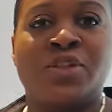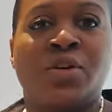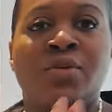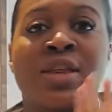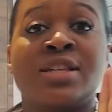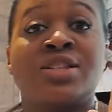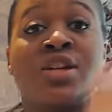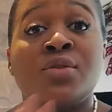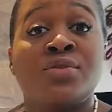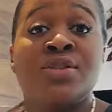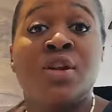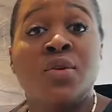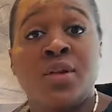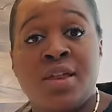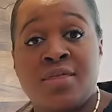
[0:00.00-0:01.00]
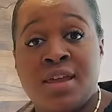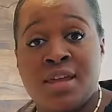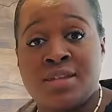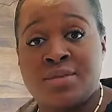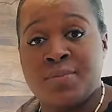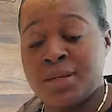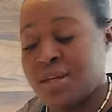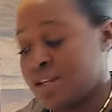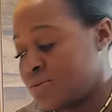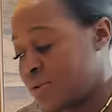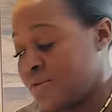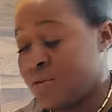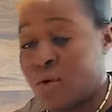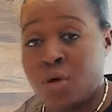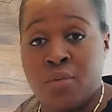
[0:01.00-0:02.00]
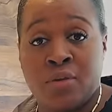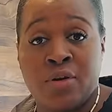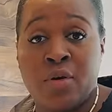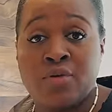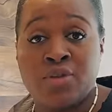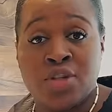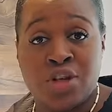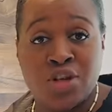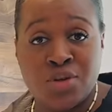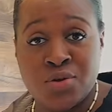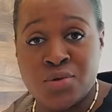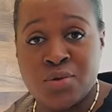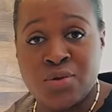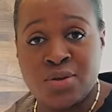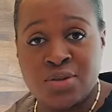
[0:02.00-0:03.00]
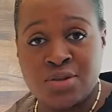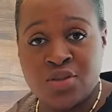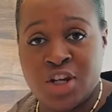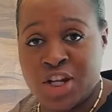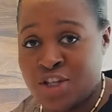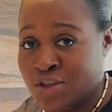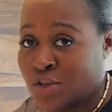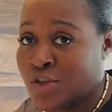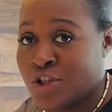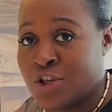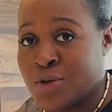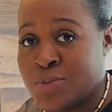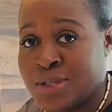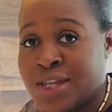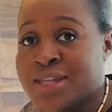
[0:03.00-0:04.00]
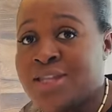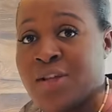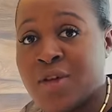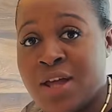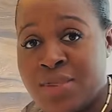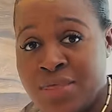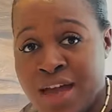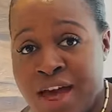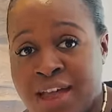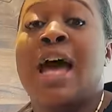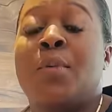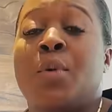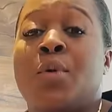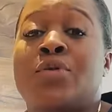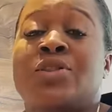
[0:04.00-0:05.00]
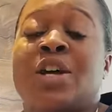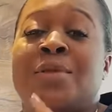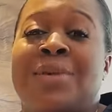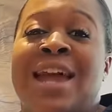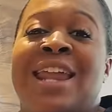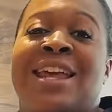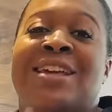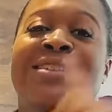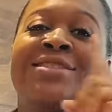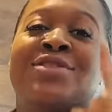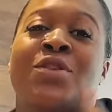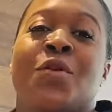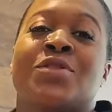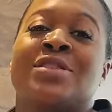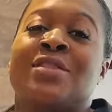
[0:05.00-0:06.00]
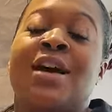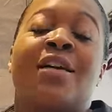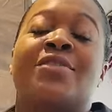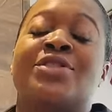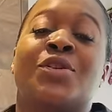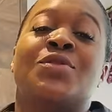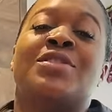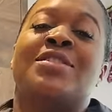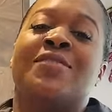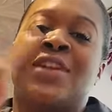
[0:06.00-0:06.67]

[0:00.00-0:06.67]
So there's no salt in this because we've we got two chicken stock cubes. There's salt in that. And we're also gonna be adding salt, uh, salt to the